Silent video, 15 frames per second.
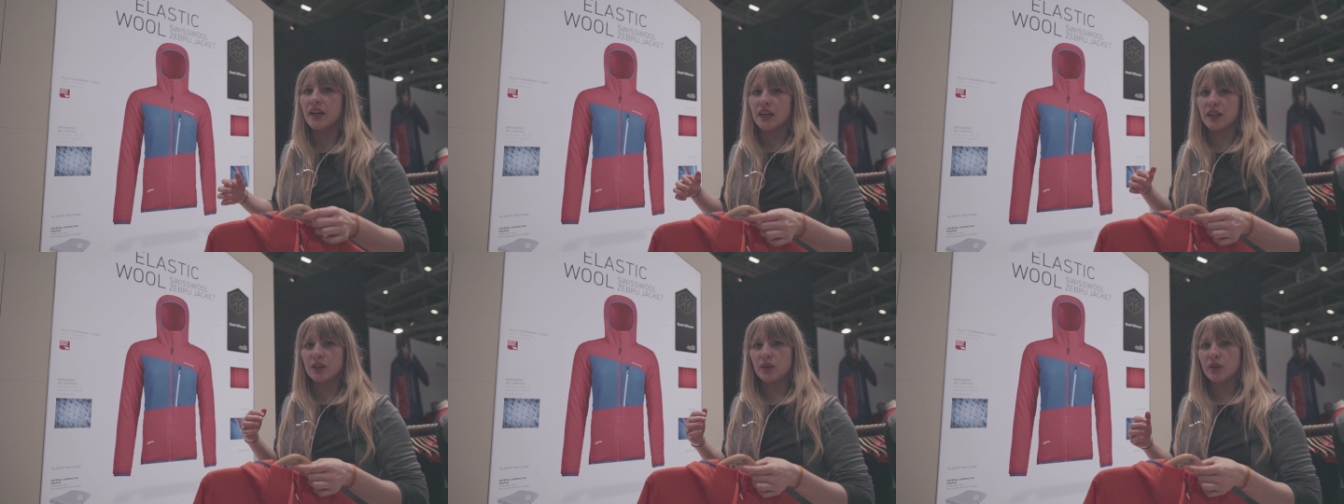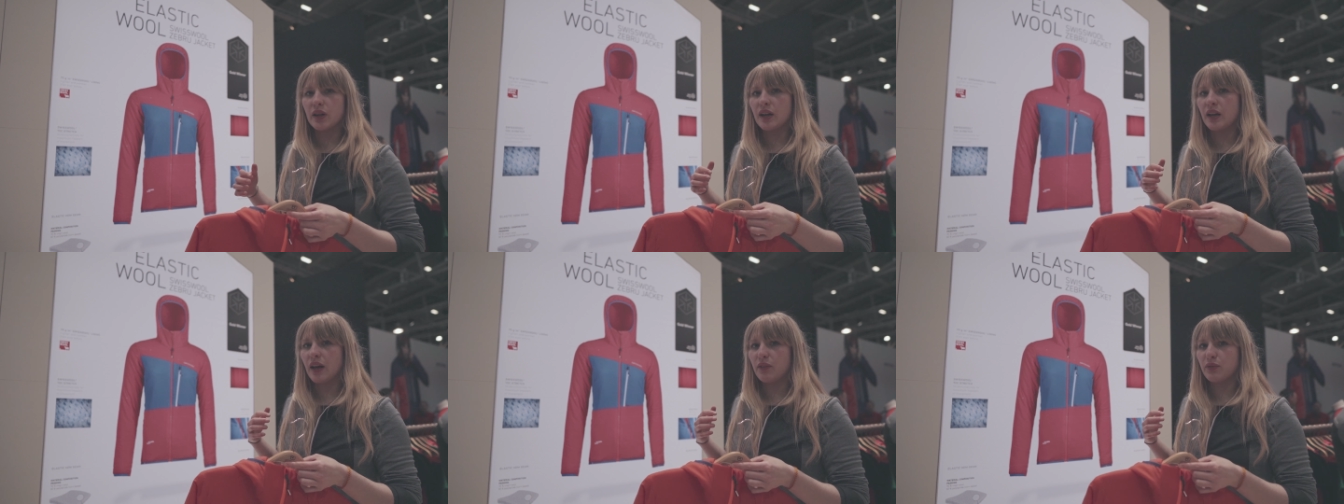and you
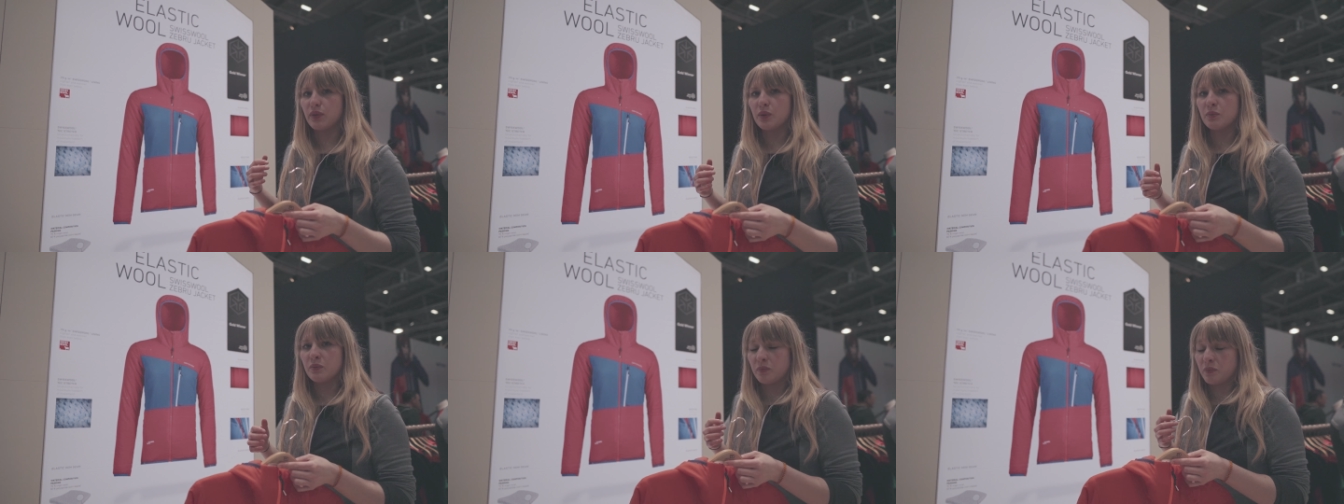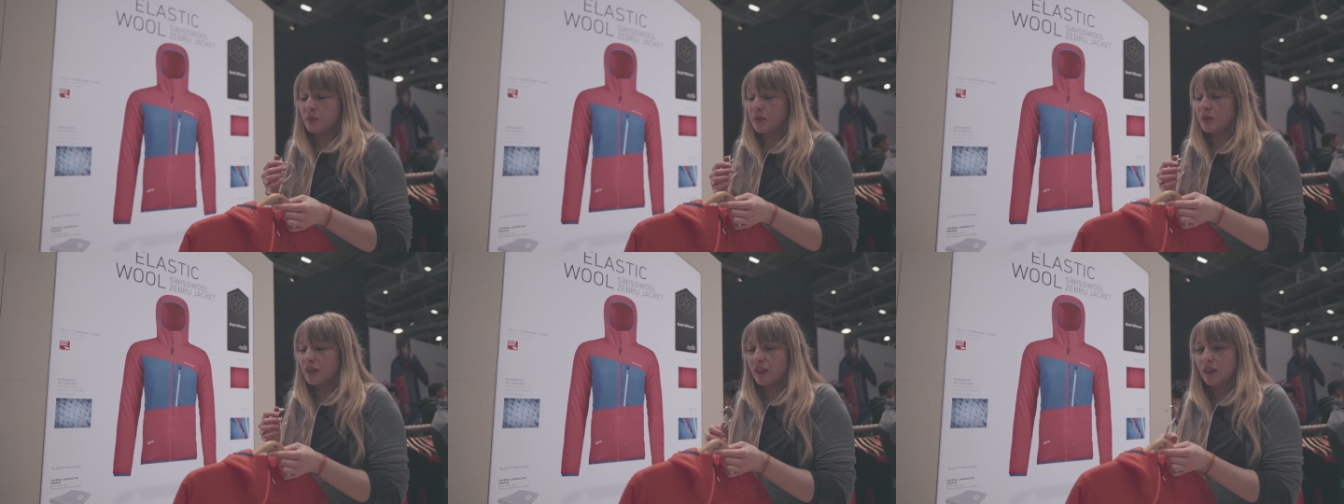can have a
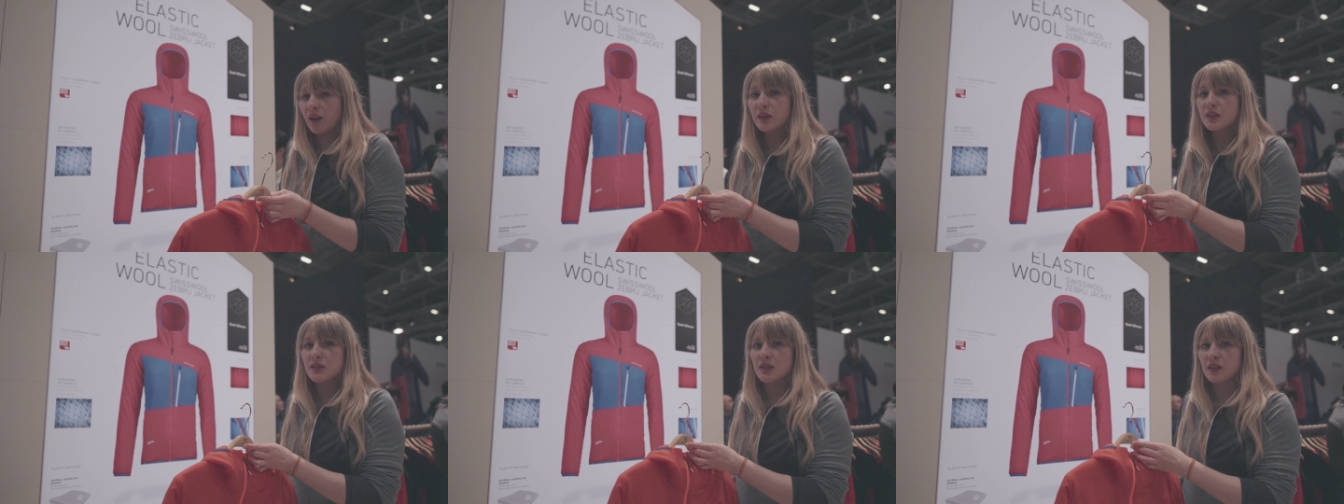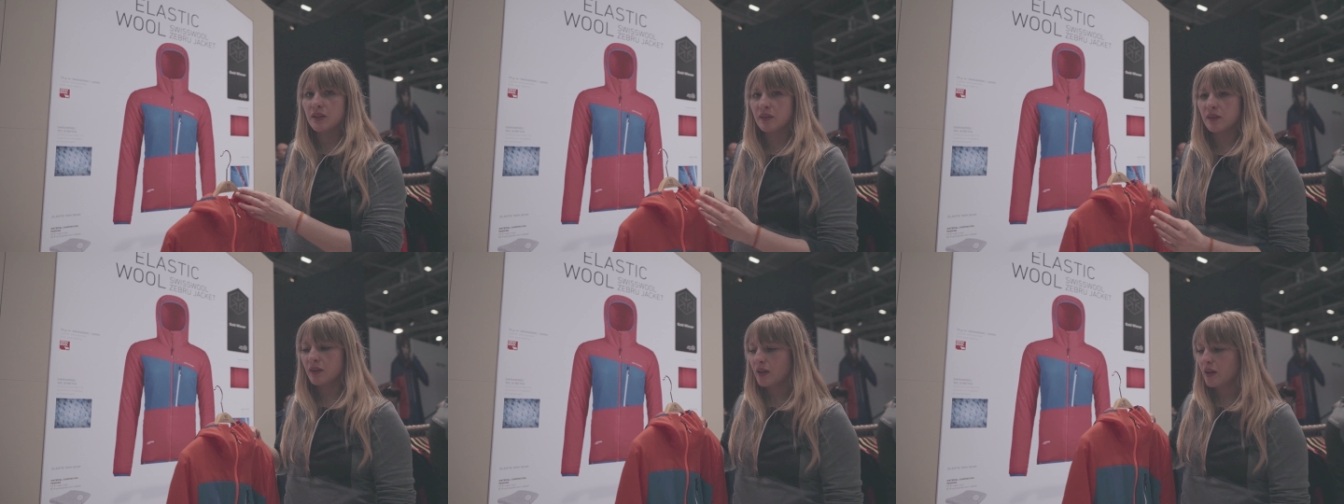lot
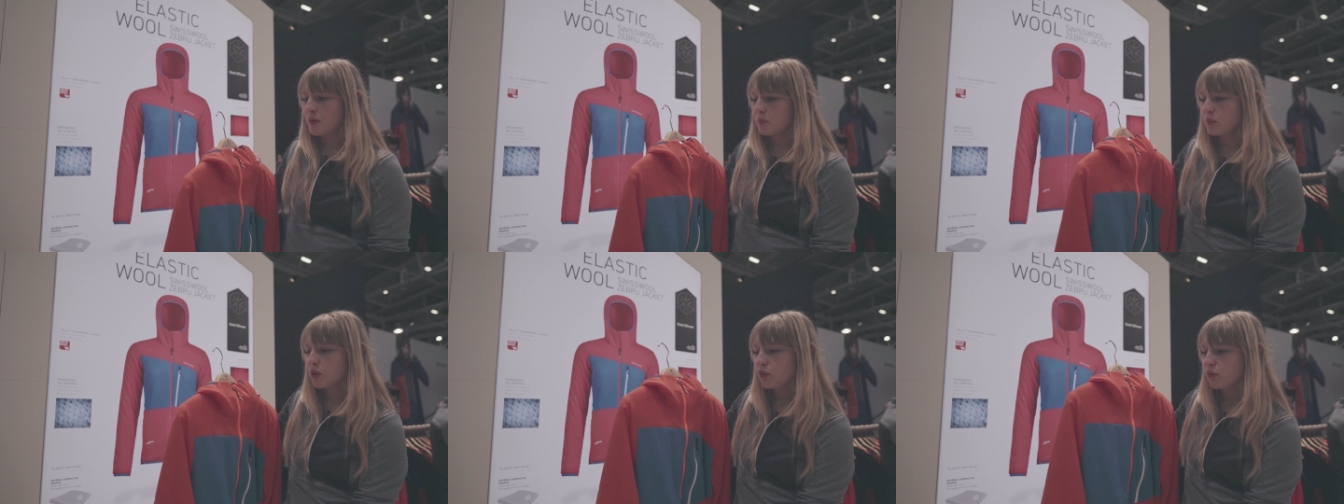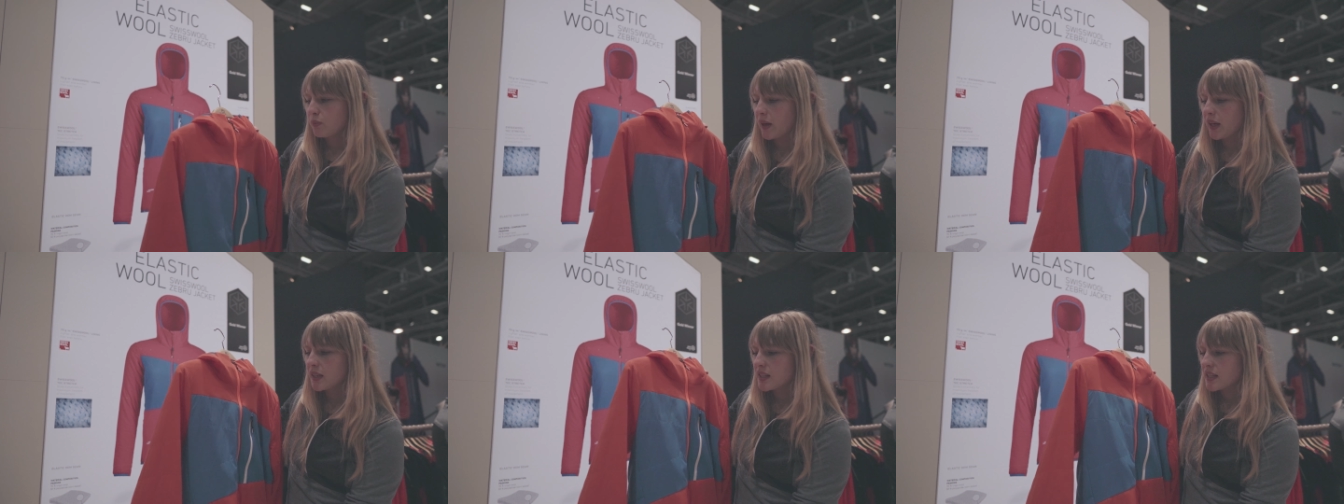
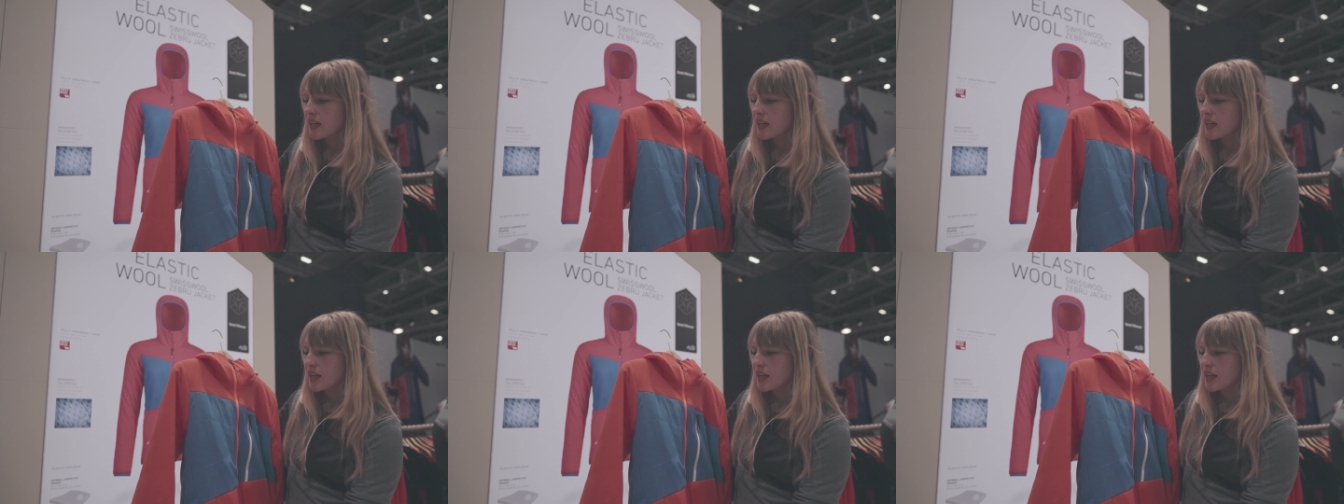movement.